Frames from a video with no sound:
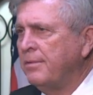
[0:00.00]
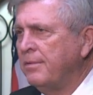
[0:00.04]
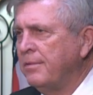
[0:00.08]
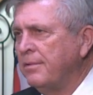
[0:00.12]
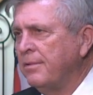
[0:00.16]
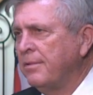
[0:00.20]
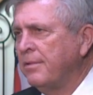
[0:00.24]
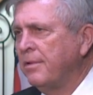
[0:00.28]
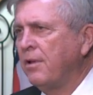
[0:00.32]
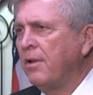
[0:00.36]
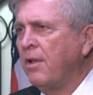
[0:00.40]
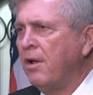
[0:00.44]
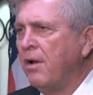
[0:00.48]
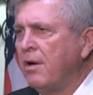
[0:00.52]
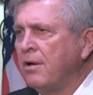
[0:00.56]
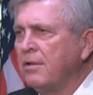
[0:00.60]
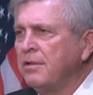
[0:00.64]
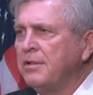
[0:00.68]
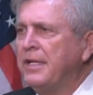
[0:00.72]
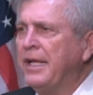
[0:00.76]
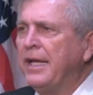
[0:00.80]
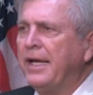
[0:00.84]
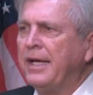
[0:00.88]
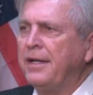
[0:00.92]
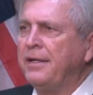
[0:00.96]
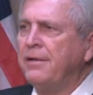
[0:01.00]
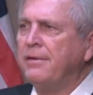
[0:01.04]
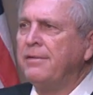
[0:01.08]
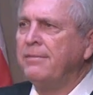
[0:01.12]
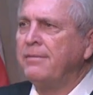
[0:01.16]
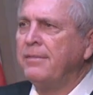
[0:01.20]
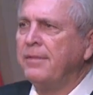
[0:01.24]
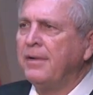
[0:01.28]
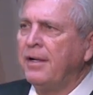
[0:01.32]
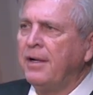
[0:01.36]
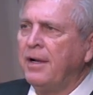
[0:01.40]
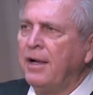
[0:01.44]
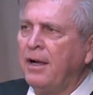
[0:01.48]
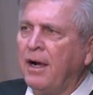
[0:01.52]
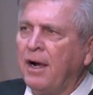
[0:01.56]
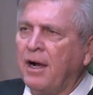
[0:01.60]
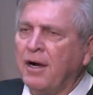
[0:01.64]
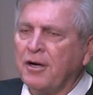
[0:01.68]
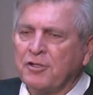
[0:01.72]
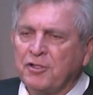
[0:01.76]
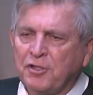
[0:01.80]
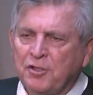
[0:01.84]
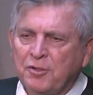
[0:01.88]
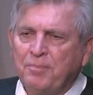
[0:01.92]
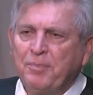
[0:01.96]
long dead are
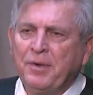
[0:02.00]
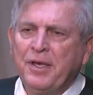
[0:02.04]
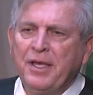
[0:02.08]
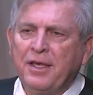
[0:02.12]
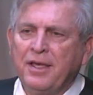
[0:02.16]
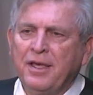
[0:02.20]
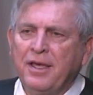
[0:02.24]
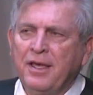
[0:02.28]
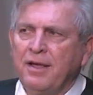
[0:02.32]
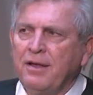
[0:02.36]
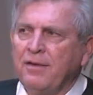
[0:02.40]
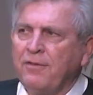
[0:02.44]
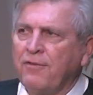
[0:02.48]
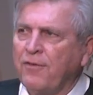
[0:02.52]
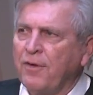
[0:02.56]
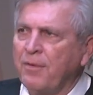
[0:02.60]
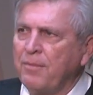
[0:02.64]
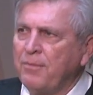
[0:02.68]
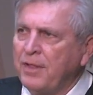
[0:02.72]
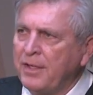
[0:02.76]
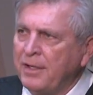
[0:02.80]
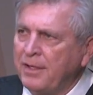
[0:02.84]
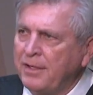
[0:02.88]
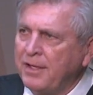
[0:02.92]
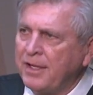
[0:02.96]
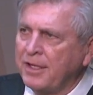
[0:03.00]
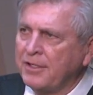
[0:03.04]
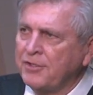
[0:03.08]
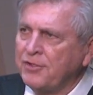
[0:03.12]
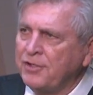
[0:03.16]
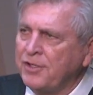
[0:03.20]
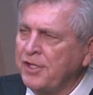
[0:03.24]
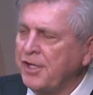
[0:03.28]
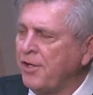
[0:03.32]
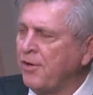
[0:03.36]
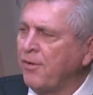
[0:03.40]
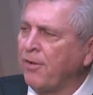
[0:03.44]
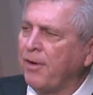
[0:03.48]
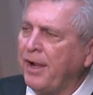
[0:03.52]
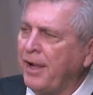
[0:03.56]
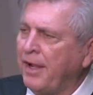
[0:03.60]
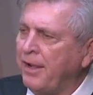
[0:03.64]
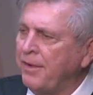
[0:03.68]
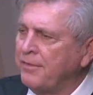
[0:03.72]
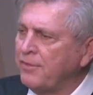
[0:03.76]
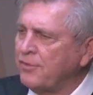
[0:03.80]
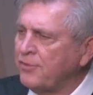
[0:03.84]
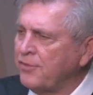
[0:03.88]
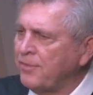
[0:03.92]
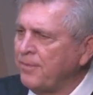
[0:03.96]
speaking from the dusty
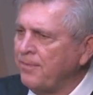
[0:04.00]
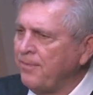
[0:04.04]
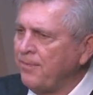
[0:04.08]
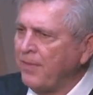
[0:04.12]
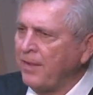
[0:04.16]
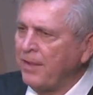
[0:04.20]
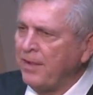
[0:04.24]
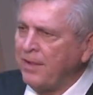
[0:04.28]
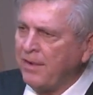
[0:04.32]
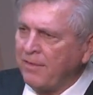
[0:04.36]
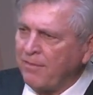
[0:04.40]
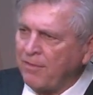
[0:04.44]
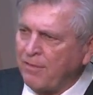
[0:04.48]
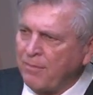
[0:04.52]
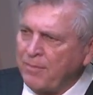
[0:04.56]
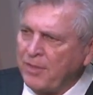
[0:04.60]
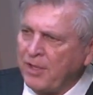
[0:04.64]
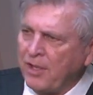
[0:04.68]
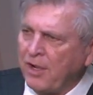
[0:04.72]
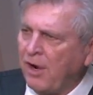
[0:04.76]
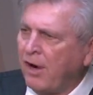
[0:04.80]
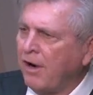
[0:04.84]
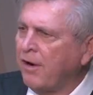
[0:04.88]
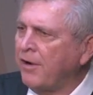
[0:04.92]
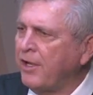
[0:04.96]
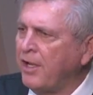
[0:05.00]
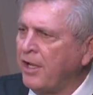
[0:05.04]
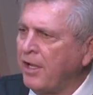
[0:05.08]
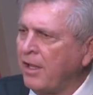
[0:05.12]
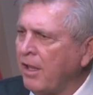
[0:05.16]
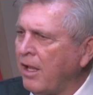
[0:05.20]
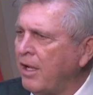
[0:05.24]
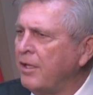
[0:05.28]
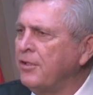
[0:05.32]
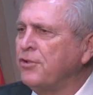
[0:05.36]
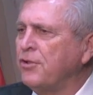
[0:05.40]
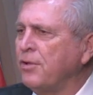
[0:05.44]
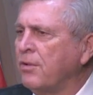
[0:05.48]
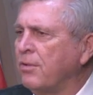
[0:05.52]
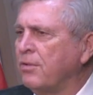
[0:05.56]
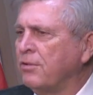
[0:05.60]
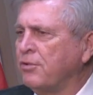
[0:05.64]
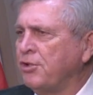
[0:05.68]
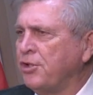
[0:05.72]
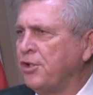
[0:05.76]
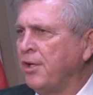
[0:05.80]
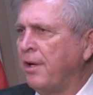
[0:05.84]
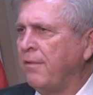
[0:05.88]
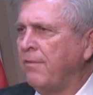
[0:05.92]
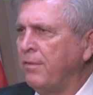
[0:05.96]
graves, from the archaeological
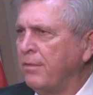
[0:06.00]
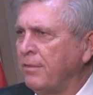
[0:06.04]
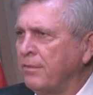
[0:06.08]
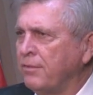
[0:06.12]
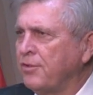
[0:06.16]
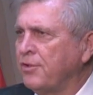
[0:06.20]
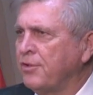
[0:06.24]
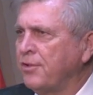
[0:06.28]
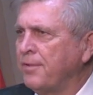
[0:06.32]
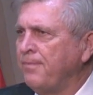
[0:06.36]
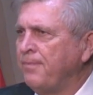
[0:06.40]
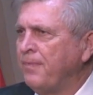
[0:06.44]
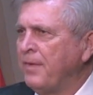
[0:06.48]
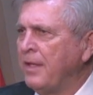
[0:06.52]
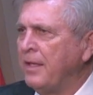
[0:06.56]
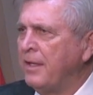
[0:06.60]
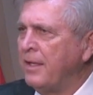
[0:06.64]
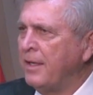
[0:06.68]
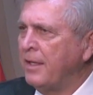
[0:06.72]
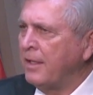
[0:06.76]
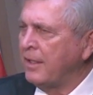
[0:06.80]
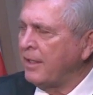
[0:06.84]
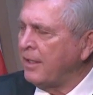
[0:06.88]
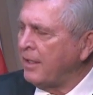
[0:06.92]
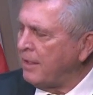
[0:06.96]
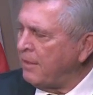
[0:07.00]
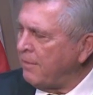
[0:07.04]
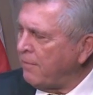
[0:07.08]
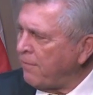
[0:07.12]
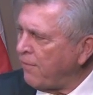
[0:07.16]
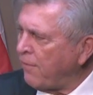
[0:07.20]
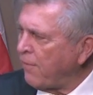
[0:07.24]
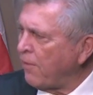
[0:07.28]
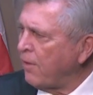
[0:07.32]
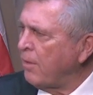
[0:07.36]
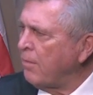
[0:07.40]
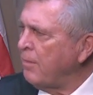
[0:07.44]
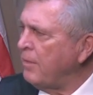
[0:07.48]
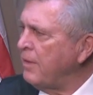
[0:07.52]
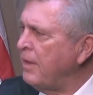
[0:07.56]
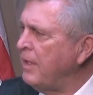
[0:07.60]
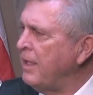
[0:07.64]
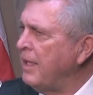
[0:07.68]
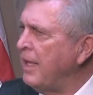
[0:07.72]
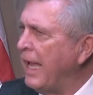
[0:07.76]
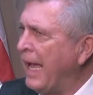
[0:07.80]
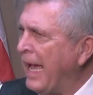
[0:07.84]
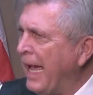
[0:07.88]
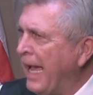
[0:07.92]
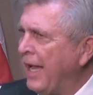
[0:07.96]
shovels, confirm the
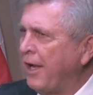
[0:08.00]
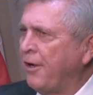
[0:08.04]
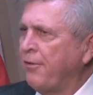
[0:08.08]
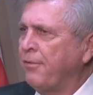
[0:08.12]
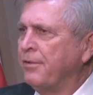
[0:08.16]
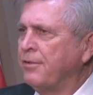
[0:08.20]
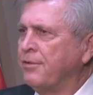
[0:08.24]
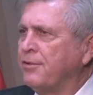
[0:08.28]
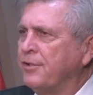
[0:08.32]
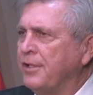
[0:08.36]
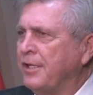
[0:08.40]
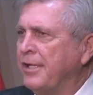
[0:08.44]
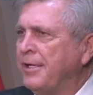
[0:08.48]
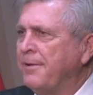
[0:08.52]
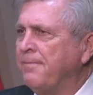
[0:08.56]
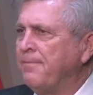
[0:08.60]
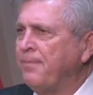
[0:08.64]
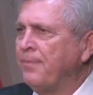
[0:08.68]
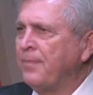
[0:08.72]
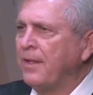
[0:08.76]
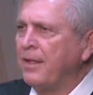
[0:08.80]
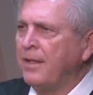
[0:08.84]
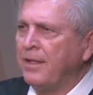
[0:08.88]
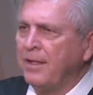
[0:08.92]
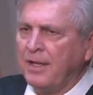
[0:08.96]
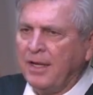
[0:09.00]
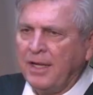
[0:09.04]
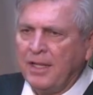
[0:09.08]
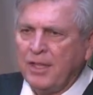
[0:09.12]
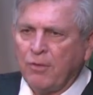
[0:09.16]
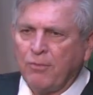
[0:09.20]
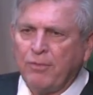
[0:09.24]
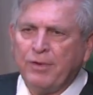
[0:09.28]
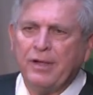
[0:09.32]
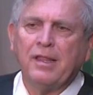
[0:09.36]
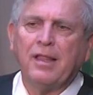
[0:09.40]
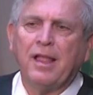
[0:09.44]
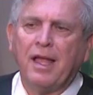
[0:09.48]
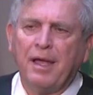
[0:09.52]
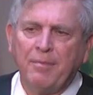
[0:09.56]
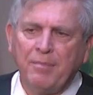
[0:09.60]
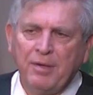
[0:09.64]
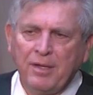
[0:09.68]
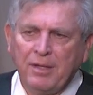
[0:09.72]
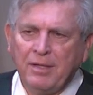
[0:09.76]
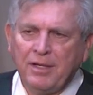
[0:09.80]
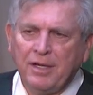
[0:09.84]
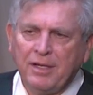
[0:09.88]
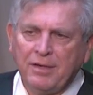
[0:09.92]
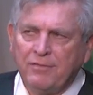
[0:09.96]
accuracy and the
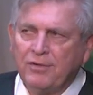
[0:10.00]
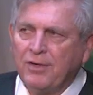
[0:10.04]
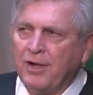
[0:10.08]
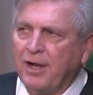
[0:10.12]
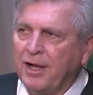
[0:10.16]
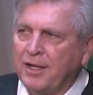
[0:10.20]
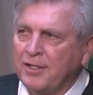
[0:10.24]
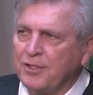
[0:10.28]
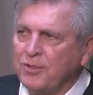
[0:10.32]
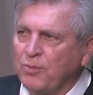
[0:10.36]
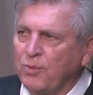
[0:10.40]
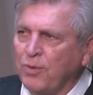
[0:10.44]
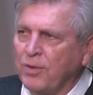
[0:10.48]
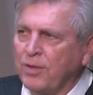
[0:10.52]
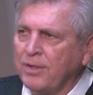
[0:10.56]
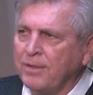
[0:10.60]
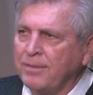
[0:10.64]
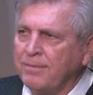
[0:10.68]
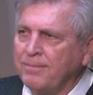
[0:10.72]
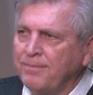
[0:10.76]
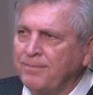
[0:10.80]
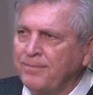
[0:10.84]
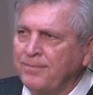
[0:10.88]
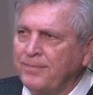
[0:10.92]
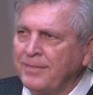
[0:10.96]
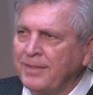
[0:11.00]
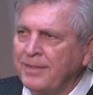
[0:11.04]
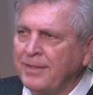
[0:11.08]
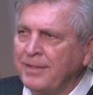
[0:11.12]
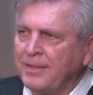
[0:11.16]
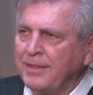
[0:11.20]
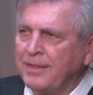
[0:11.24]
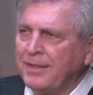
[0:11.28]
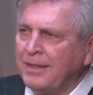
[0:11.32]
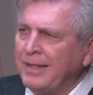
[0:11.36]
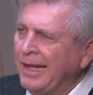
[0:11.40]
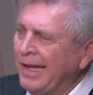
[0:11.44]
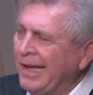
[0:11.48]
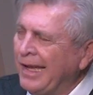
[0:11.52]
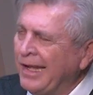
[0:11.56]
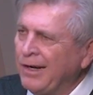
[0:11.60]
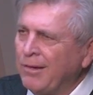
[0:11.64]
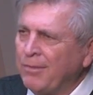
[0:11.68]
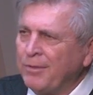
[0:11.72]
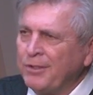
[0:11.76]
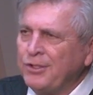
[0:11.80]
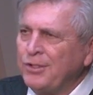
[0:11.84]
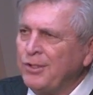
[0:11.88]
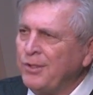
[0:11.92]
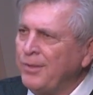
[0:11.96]
reliability of God's word. I know
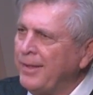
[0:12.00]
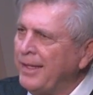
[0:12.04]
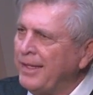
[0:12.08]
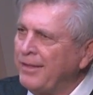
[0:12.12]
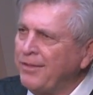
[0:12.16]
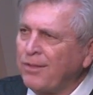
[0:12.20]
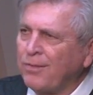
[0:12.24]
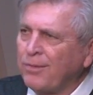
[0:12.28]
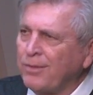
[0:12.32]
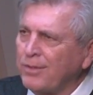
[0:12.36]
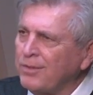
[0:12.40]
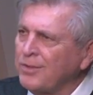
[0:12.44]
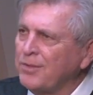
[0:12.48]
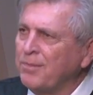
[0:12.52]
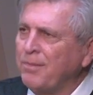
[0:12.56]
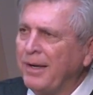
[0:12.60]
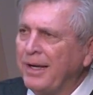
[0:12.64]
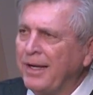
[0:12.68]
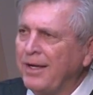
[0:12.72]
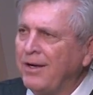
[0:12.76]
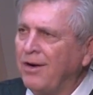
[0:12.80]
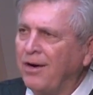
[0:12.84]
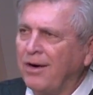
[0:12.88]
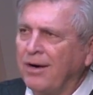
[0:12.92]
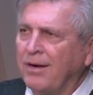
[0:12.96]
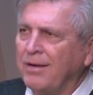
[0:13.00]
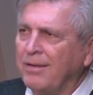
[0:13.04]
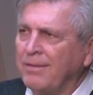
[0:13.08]
about you, that thrills my heart.